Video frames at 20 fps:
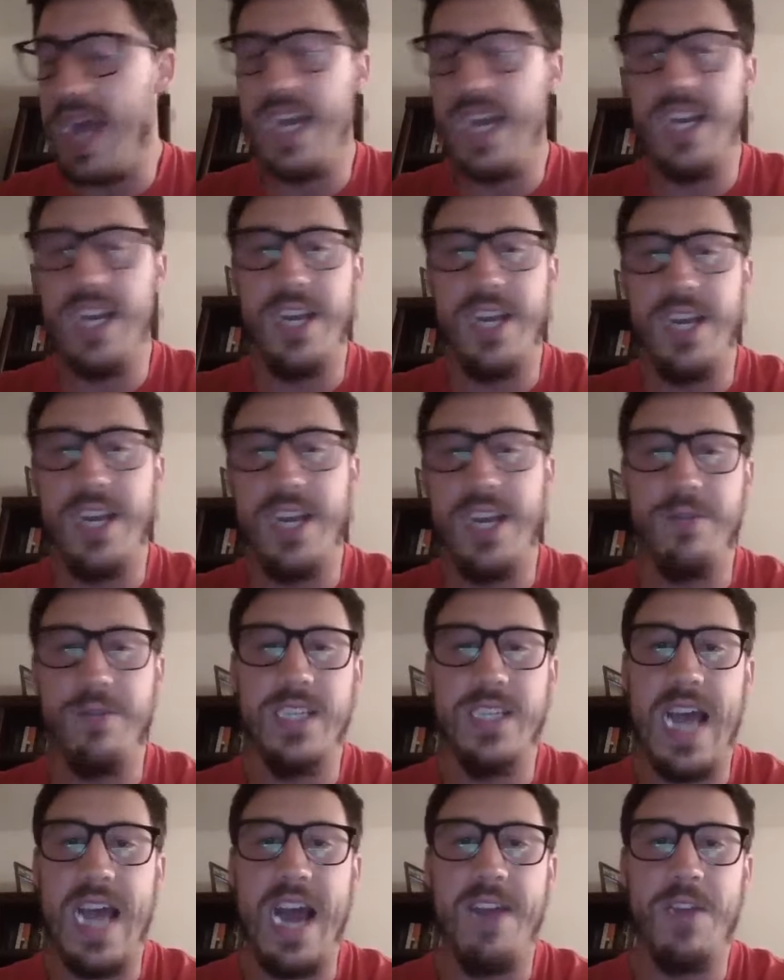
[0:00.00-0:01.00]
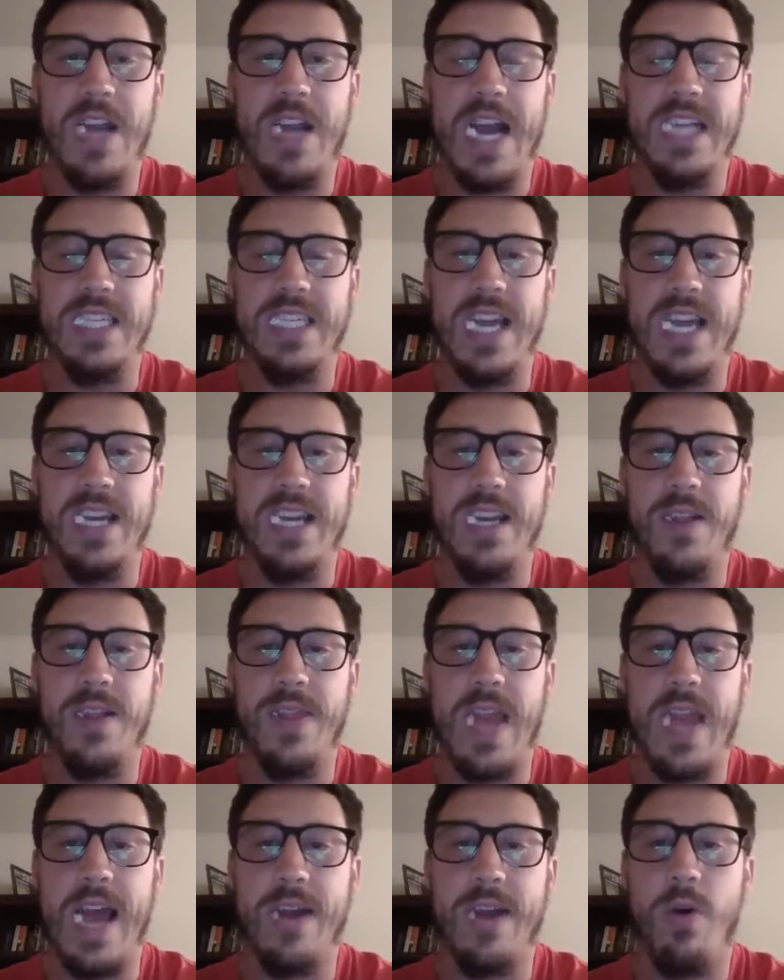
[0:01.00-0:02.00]
difference to that if you guys had
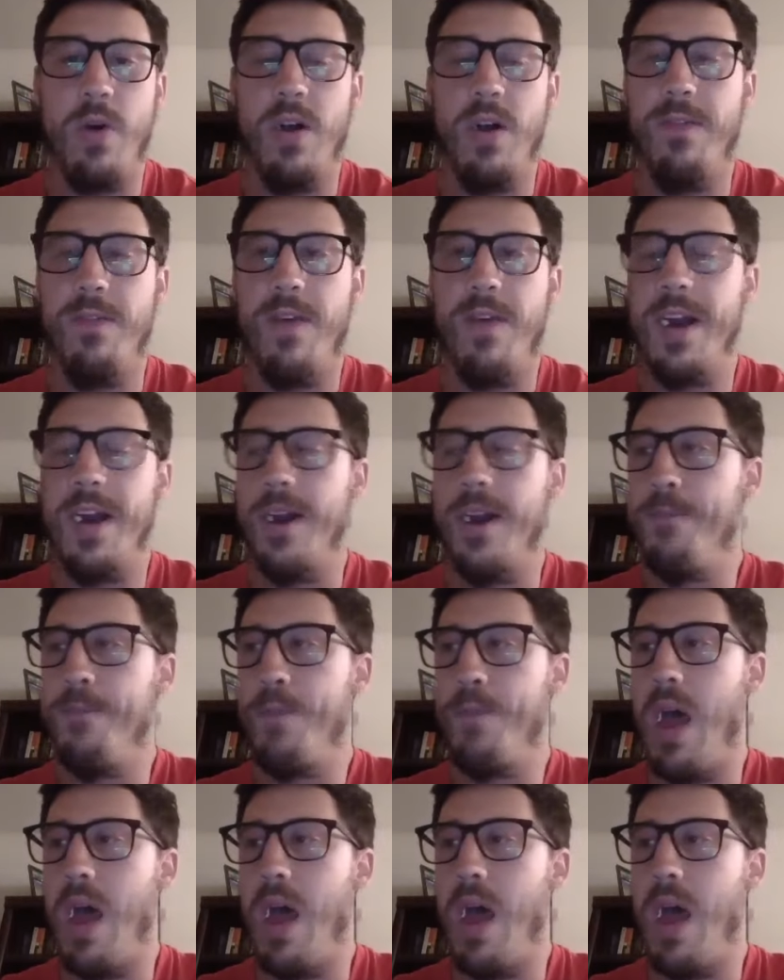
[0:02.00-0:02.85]
done that qualifier.